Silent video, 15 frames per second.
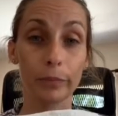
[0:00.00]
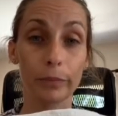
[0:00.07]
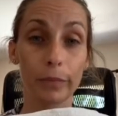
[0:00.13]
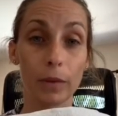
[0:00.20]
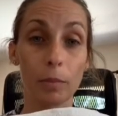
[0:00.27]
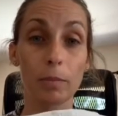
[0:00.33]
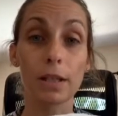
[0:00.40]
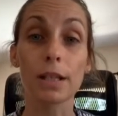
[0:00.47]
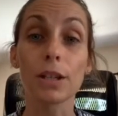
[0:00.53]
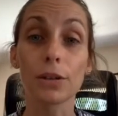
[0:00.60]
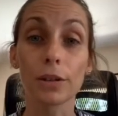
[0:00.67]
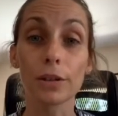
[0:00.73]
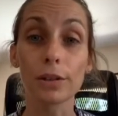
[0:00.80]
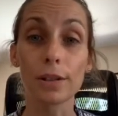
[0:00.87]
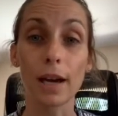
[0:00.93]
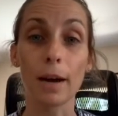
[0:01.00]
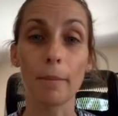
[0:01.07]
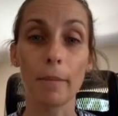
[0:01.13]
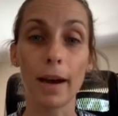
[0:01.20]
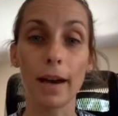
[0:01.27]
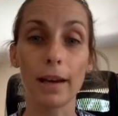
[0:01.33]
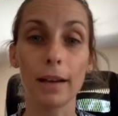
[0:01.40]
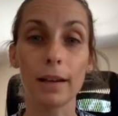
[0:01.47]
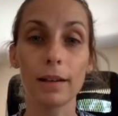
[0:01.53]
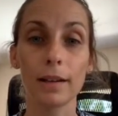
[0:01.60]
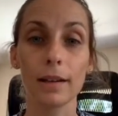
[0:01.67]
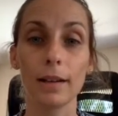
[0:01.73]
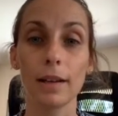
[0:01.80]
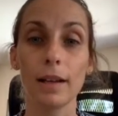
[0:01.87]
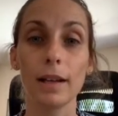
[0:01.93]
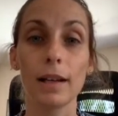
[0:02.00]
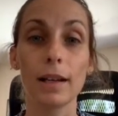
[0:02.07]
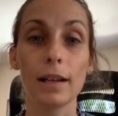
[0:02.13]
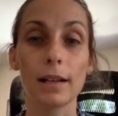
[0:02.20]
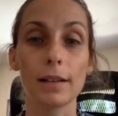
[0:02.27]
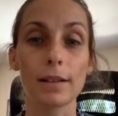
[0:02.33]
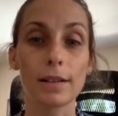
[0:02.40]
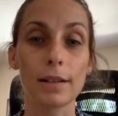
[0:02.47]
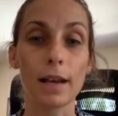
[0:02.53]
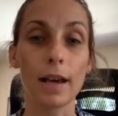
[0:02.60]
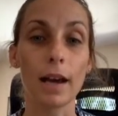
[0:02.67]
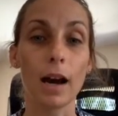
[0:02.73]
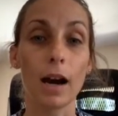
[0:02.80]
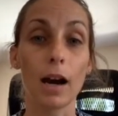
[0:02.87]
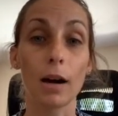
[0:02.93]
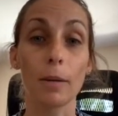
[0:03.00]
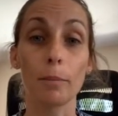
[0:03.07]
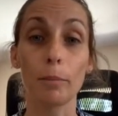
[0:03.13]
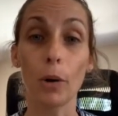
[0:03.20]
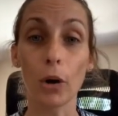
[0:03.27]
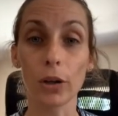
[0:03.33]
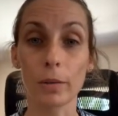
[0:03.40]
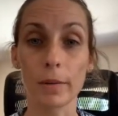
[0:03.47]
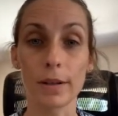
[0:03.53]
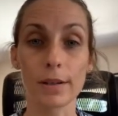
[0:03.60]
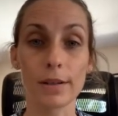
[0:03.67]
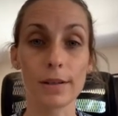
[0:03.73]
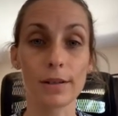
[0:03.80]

materials are made is they are polymers.